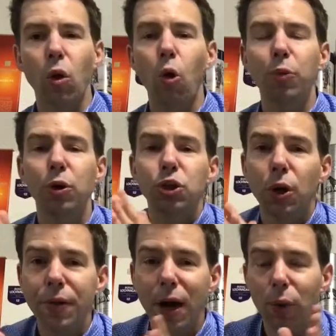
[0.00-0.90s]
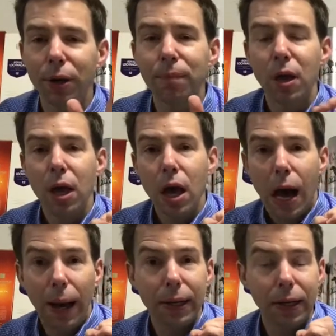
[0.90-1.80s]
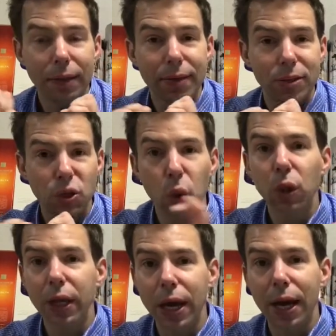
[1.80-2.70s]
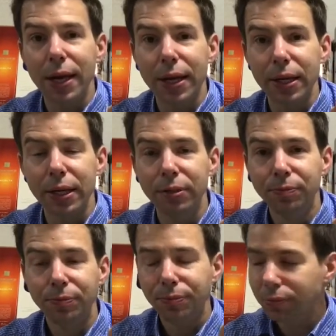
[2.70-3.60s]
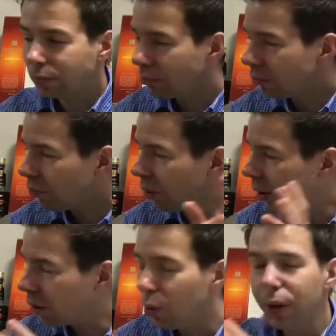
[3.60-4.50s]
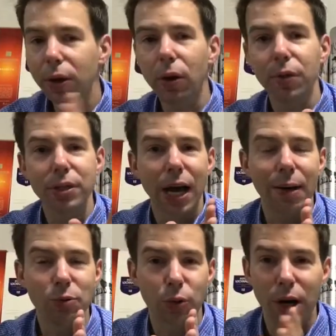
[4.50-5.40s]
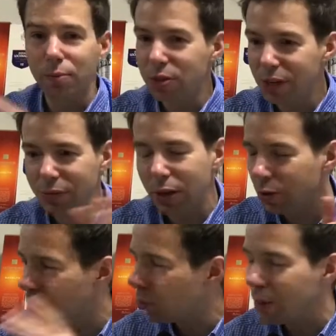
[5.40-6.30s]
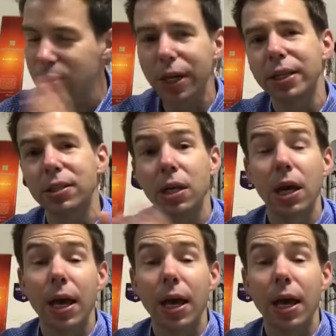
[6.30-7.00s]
Hope you enjoyed that one. I'm going to leave that totally unedited, including all the times where I'm sifting through websites.